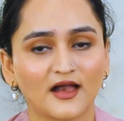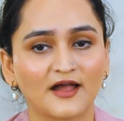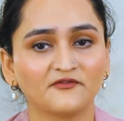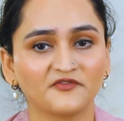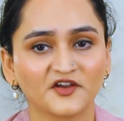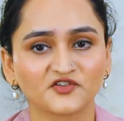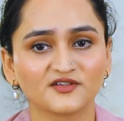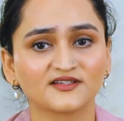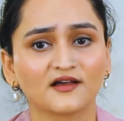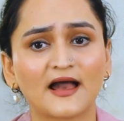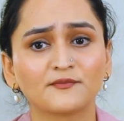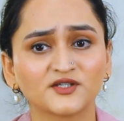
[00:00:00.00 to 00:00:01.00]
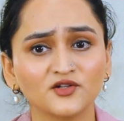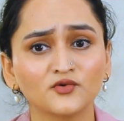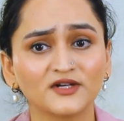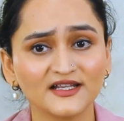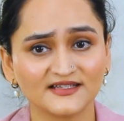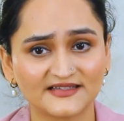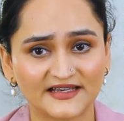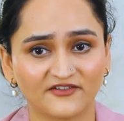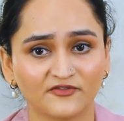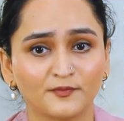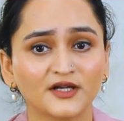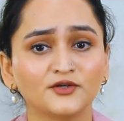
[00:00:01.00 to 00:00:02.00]
and facials are absolutely safe,
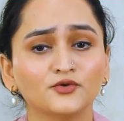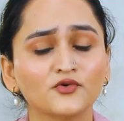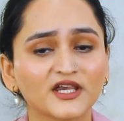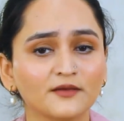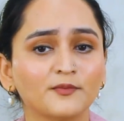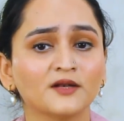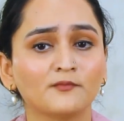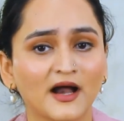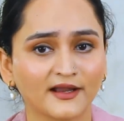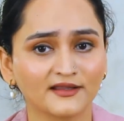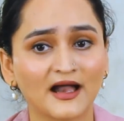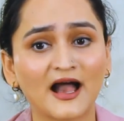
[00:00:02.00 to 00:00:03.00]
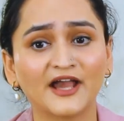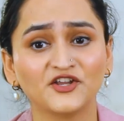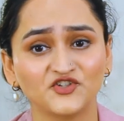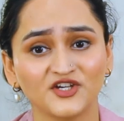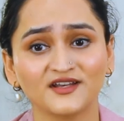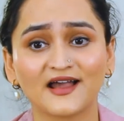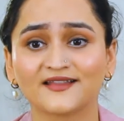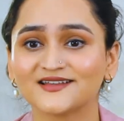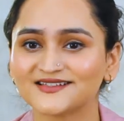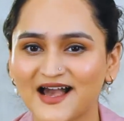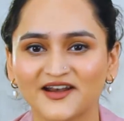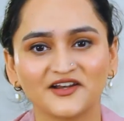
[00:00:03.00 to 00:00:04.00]
but do keep in mind the hygiene and the
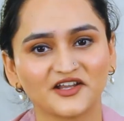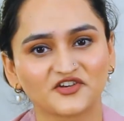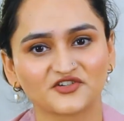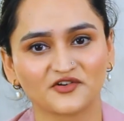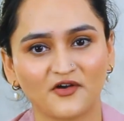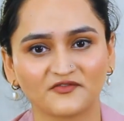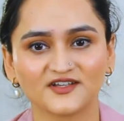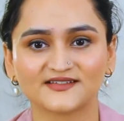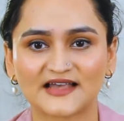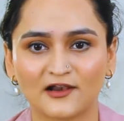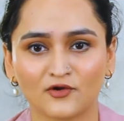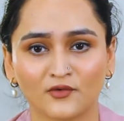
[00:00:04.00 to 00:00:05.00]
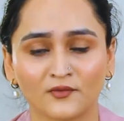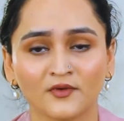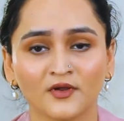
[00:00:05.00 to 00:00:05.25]
sanitation of the salon.